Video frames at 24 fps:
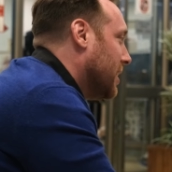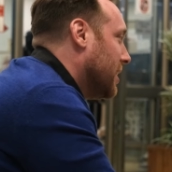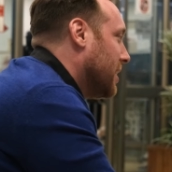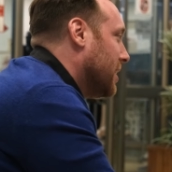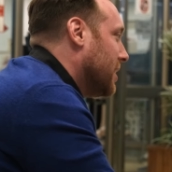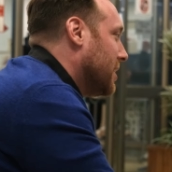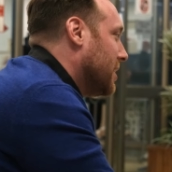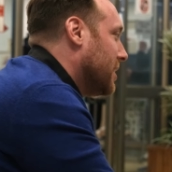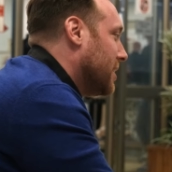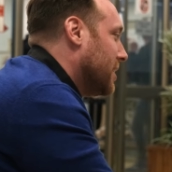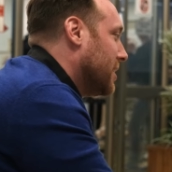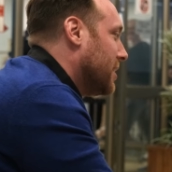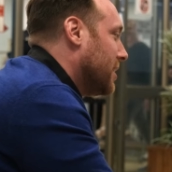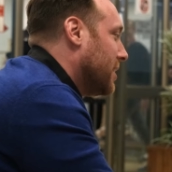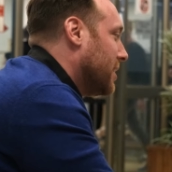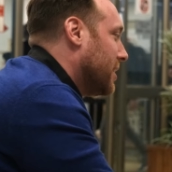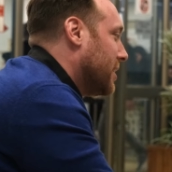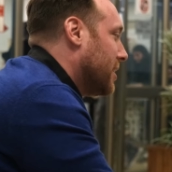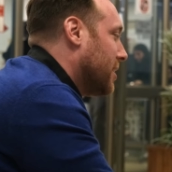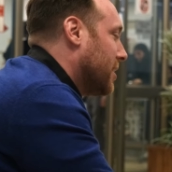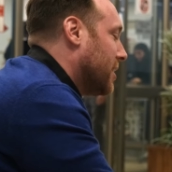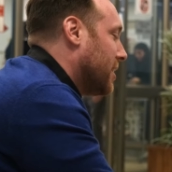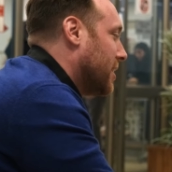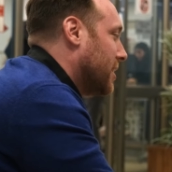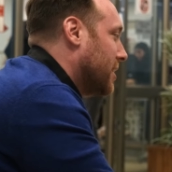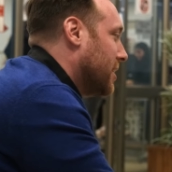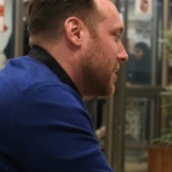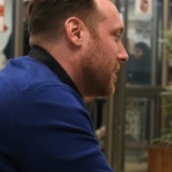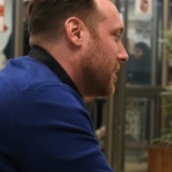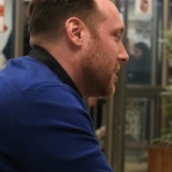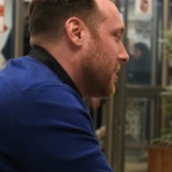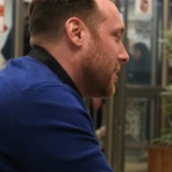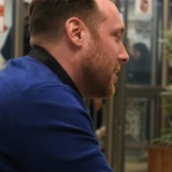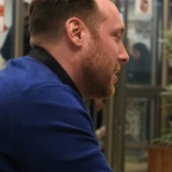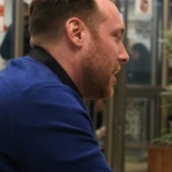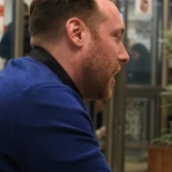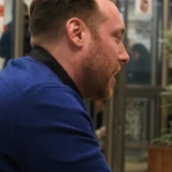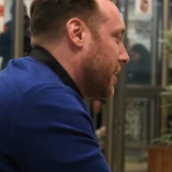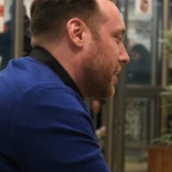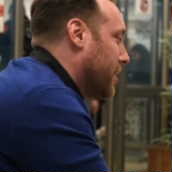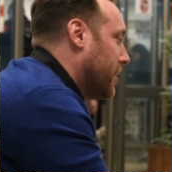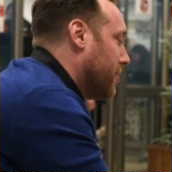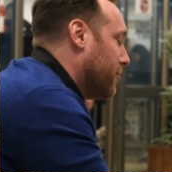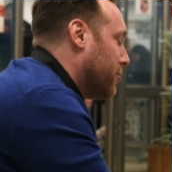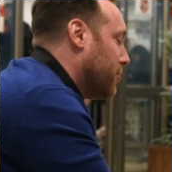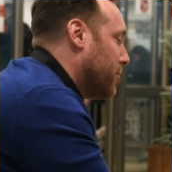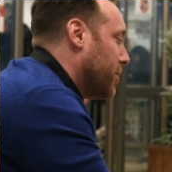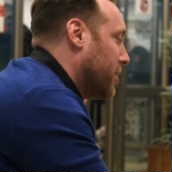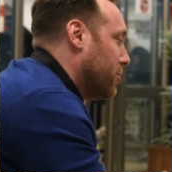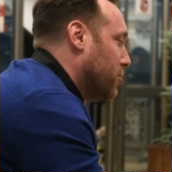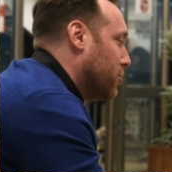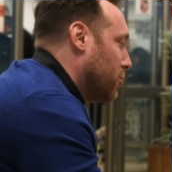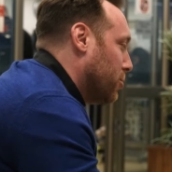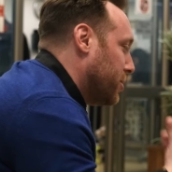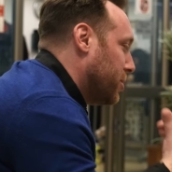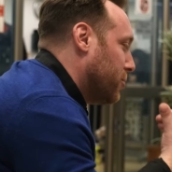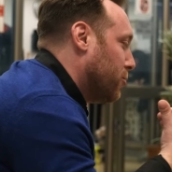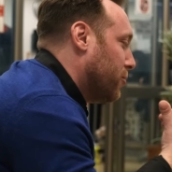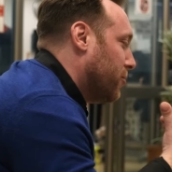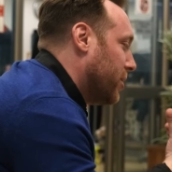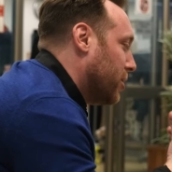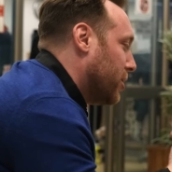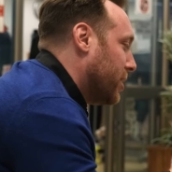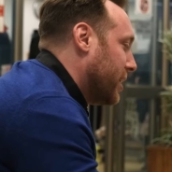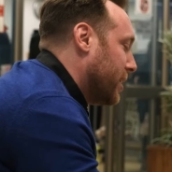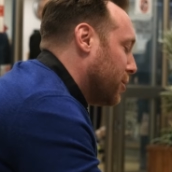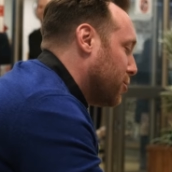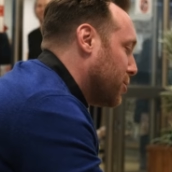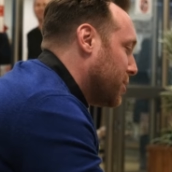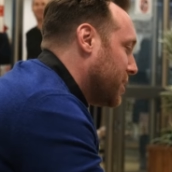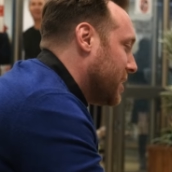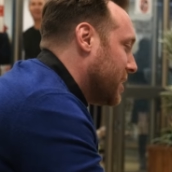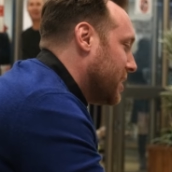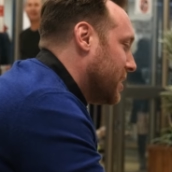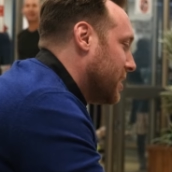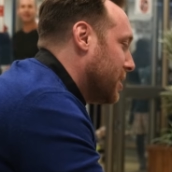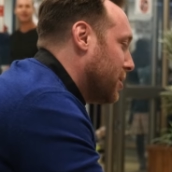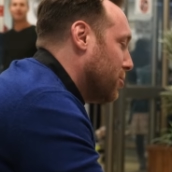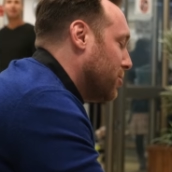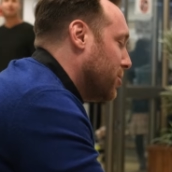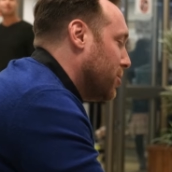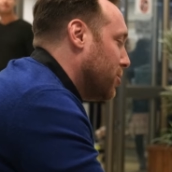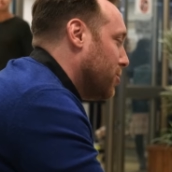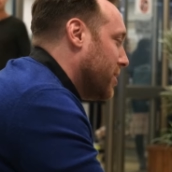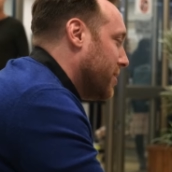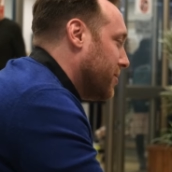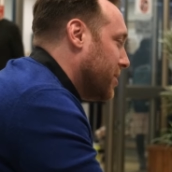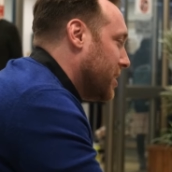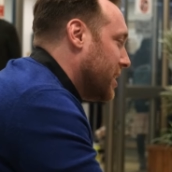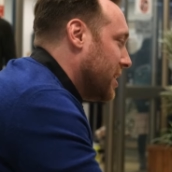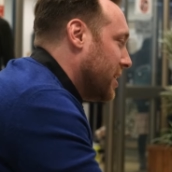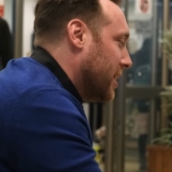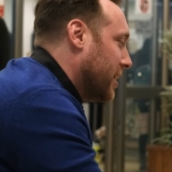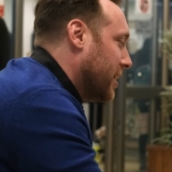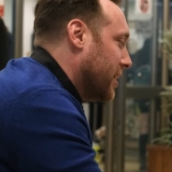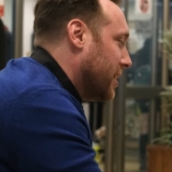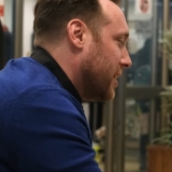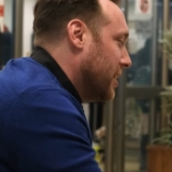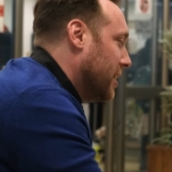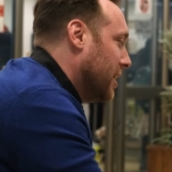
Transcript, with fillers: Thank you. Like, um, I think everybody will be very interested to hear what you have to say.